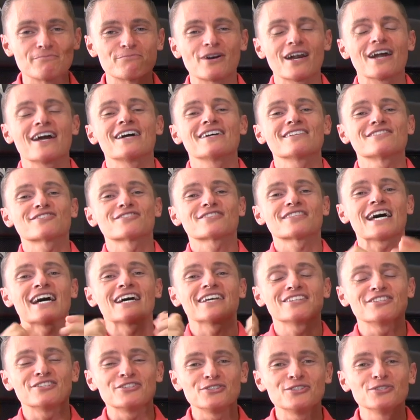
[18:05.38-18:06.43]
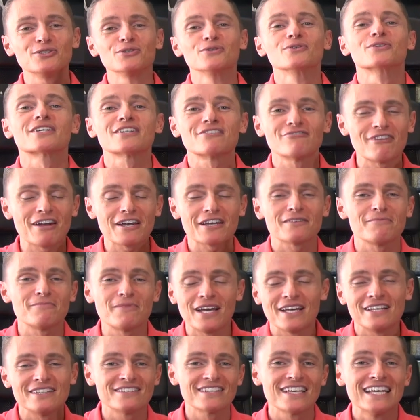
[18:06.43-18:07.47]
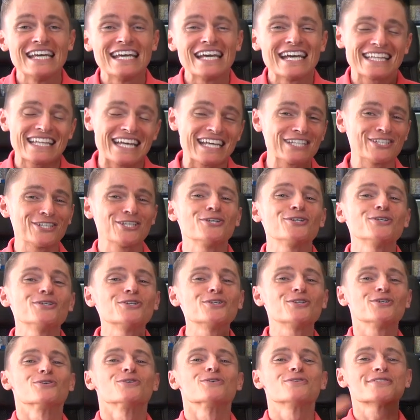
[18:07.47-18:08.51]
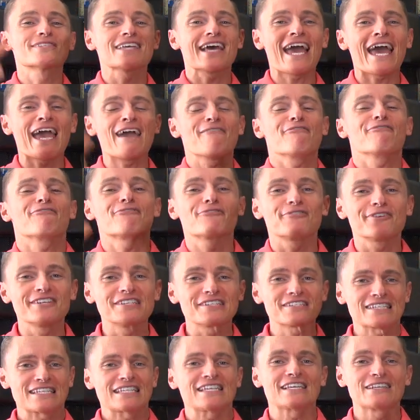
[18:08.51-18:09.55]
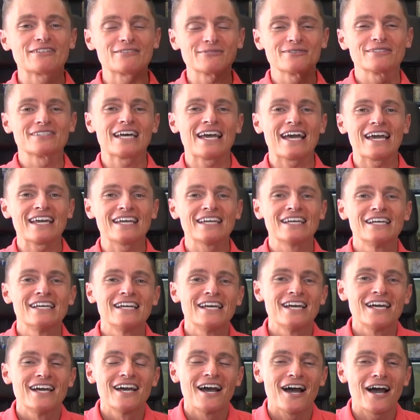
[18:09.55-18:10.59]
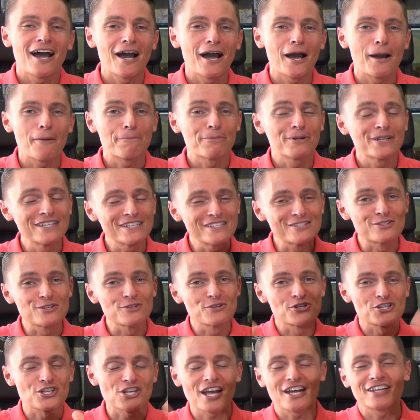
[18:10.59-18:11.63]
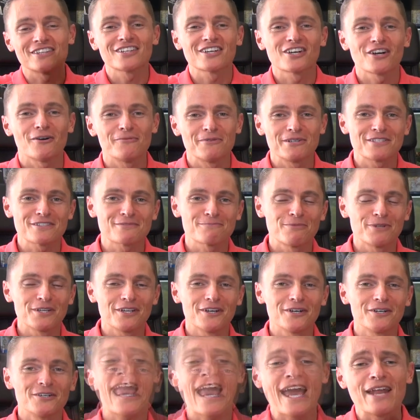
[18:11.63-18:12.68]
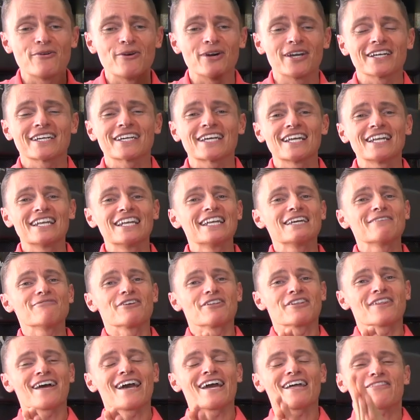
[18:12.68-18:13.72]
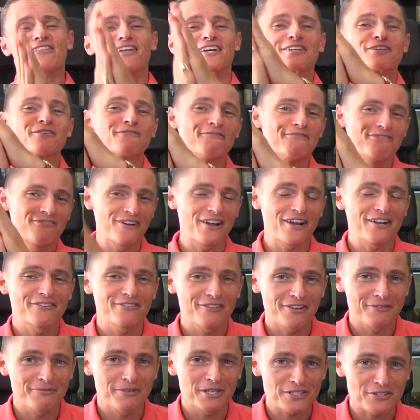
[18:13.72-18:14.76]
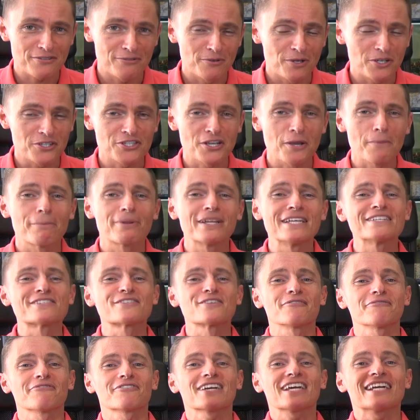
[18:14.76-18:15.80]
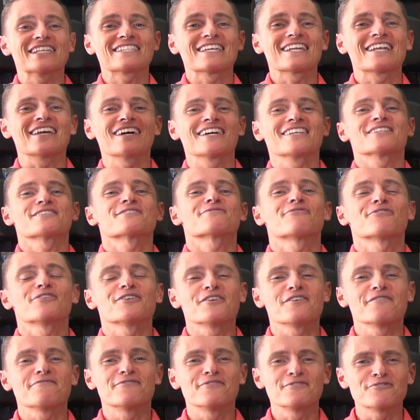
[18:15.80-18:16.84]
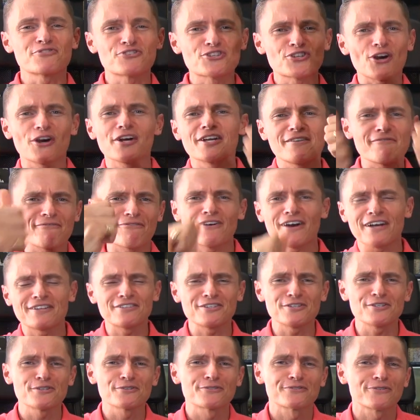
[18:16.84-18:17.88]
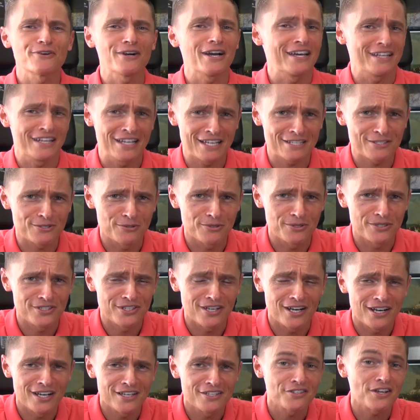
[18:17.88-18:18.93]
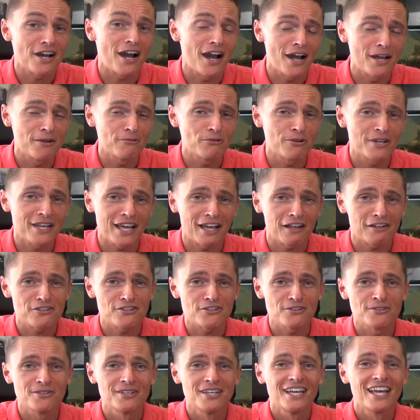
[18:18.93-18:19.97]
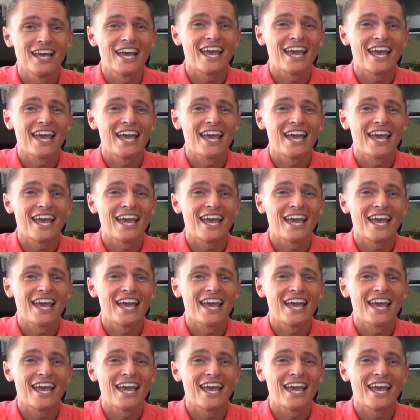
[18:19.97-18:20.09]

brands that you can recommend that you use every single day. Please do share in the comments below. Anyway, gonna leave it there. Thank you very, very much for watching. Please don't forget to like this video if you enjoyed it and found it useful. And as always, guys, I will catch you